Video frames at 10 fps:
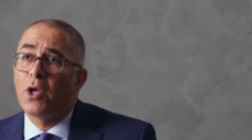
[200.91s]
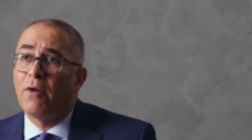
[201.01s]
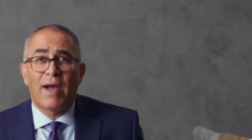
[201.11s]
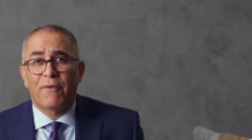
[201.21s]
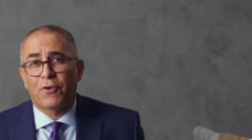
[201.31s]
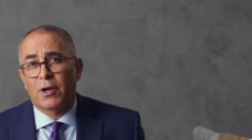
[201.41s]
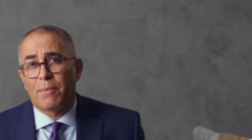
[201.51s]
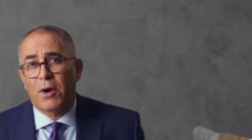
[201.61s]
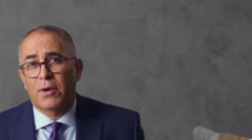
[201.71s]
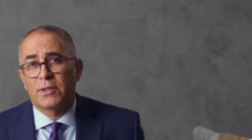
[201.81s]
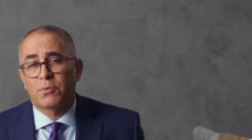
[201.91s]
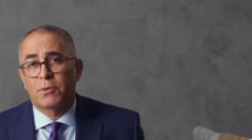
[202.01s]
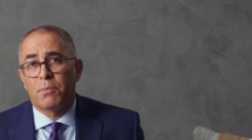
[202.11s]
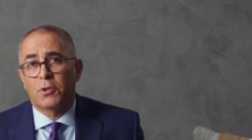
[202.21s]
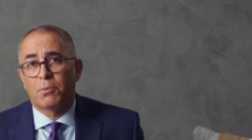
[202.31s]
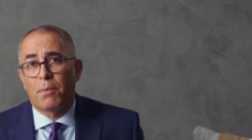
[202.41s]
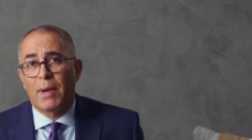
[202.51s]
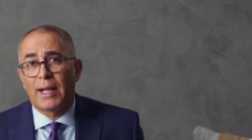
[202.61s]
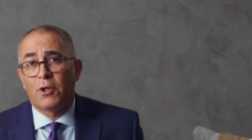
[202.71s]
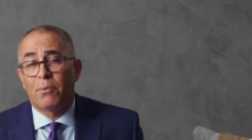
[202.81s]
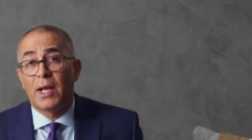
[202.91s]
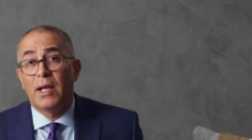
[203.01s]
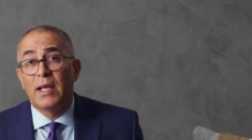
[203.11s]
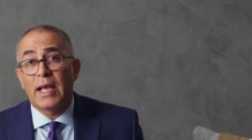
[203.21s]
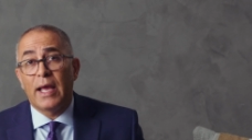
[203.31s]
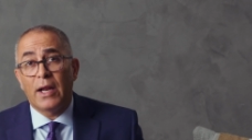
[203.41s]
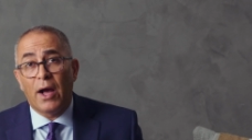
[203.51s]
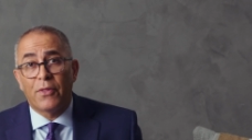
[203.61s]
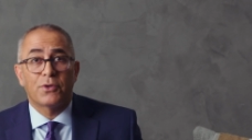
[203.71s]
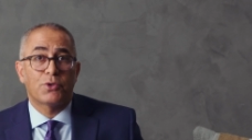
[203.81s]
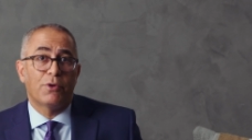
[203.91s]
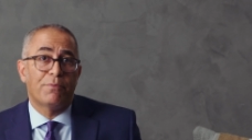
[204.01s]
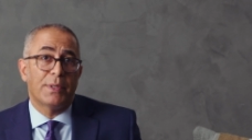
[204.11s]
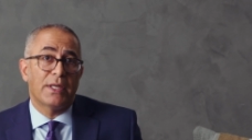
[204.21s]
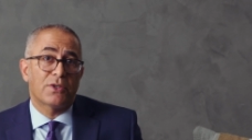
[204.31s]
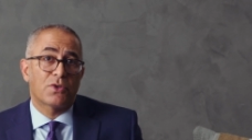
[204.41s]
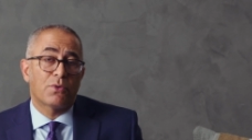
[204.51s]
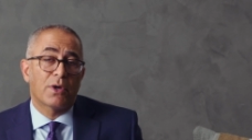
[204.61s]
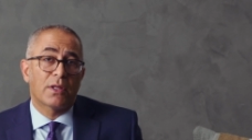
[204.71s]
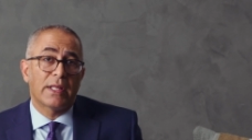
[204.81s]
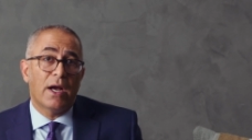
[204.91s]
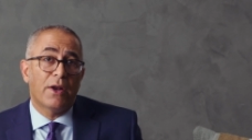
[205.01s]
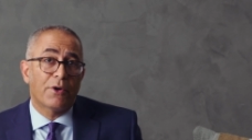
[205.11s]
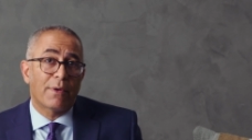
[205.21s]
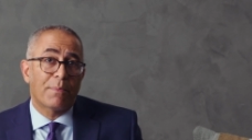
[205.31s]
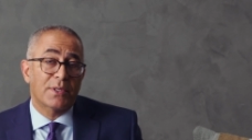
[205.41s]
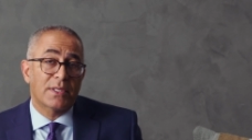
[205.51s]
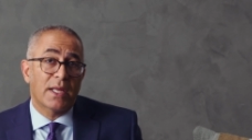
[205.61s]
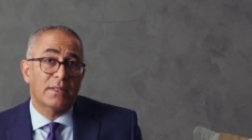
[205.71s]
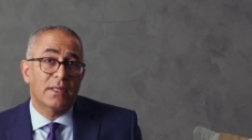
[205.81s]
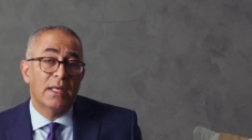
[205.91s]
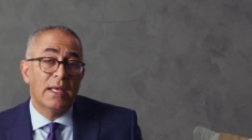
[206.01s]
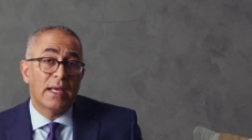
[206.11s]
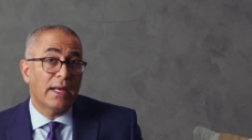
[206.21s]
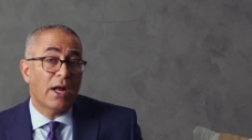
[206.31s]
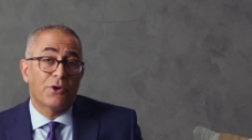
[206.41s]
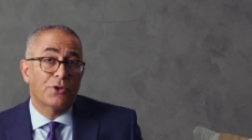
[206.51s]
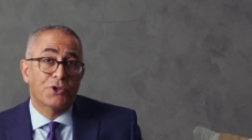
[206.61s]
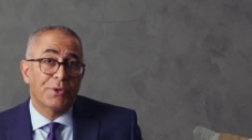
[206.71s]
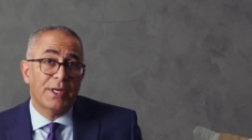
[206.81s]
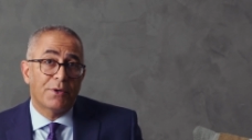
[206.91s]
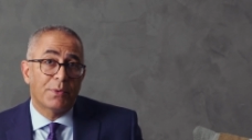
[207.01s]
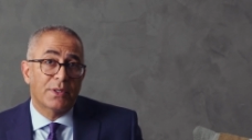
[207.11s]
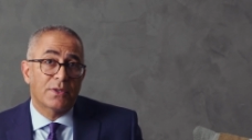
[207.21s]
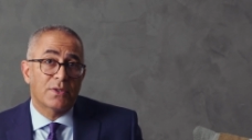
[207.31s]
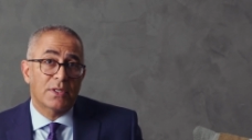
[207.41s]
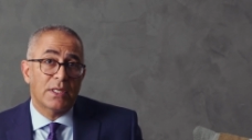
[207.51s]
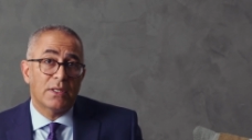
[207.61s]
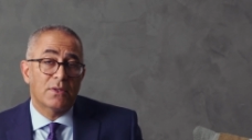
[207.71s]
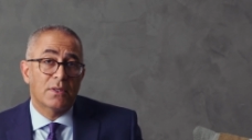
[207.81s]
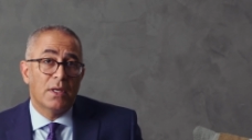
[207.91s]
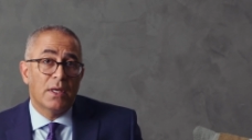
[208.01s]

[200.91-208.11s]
of African Americans with multiple myeloma and others who have been historically underrepresented and undertreated with the disease.